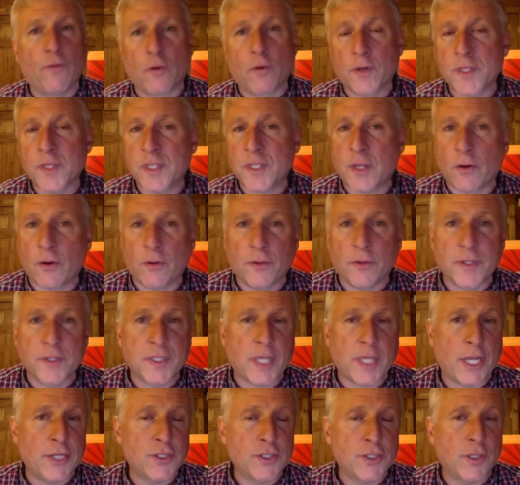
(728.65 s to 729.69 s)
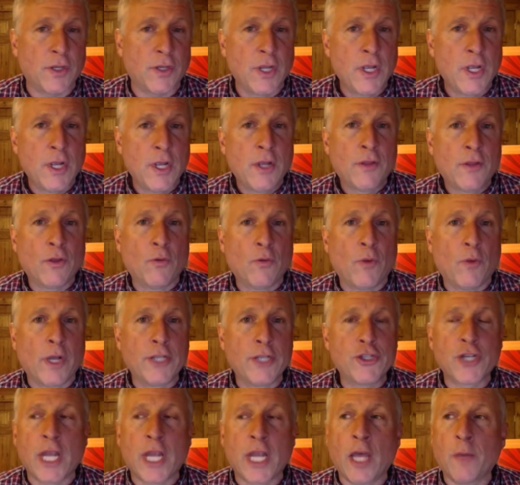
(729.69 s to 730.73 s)
forced sterilization, the
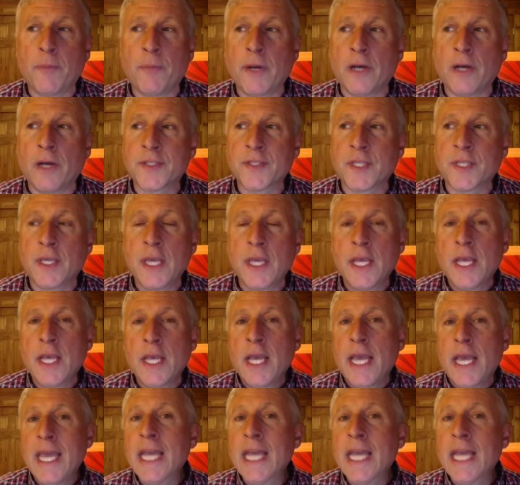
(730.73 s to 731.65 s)
one-child policy.